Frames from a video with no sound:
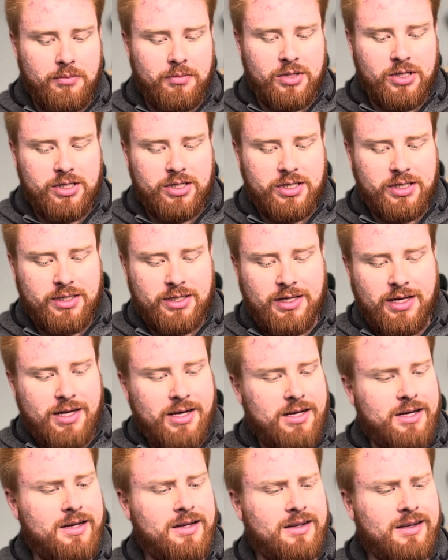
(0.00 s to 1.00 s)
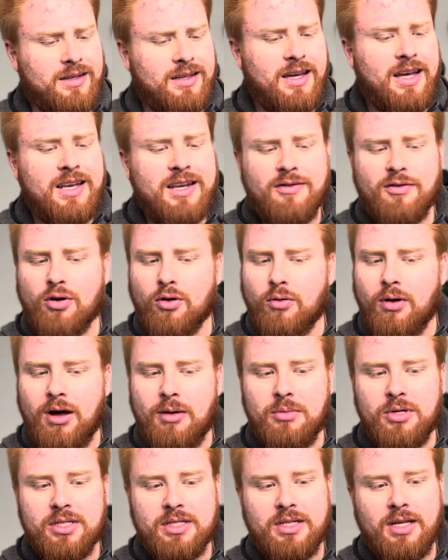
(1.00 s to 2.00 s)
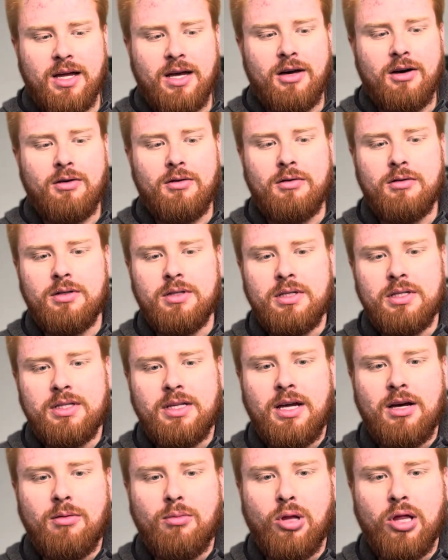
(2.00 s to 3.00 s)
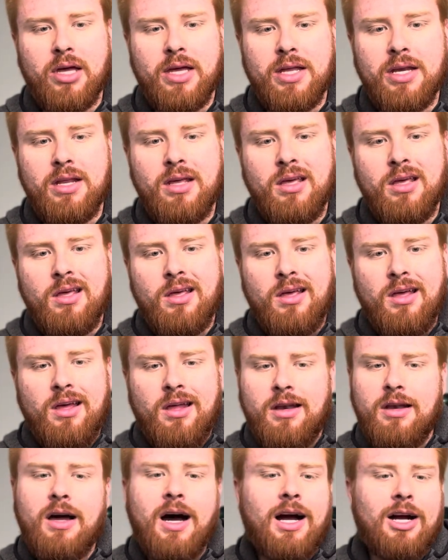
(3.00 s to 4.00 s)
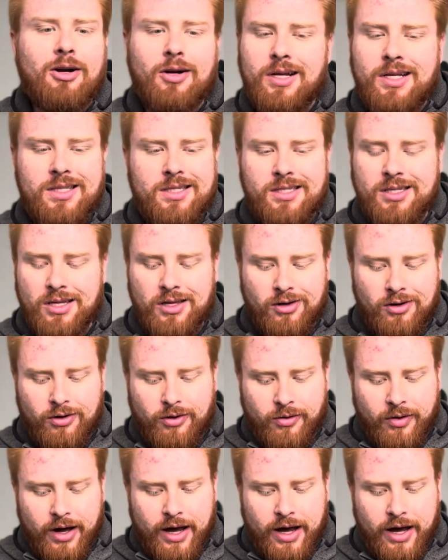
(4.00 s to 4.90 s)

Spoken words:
It's just kind of karambit style blade. Not great steel.